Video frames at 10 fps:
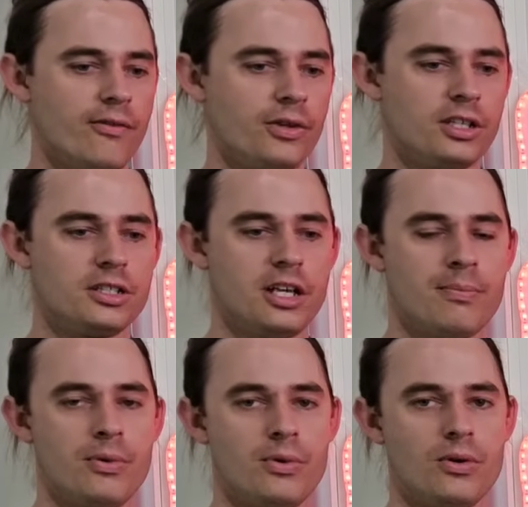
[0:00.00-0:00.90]
For
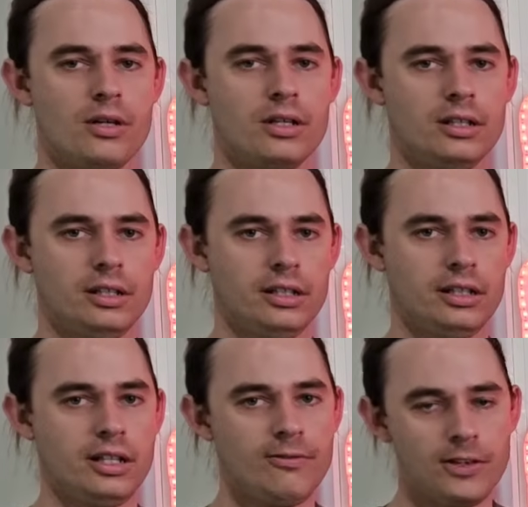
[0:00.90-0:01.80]
example,
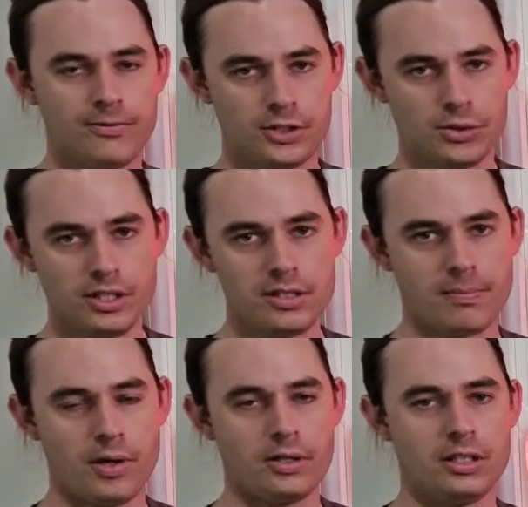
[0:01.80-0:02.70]
if you've joined the
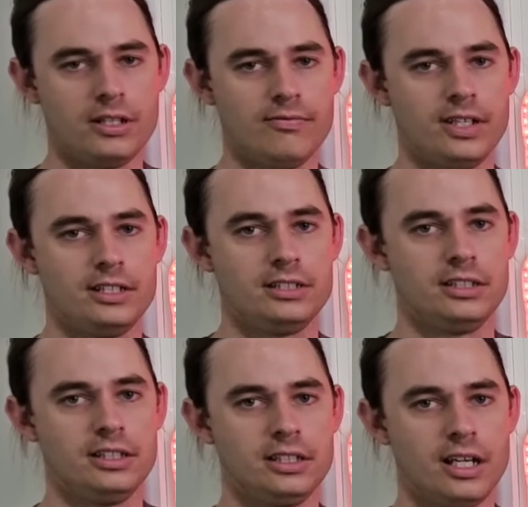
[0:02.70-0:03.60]
Poke
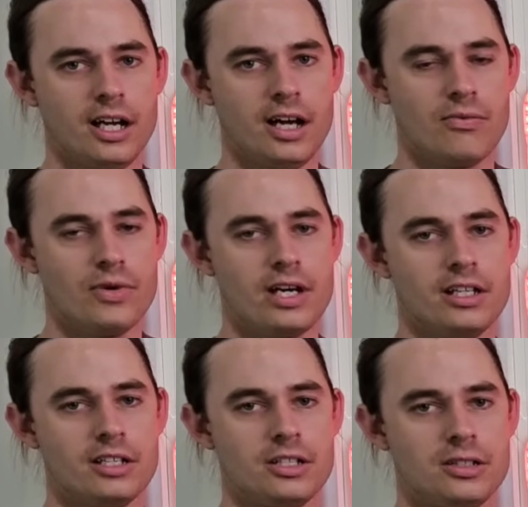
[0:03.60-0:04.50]
Investing Reddit,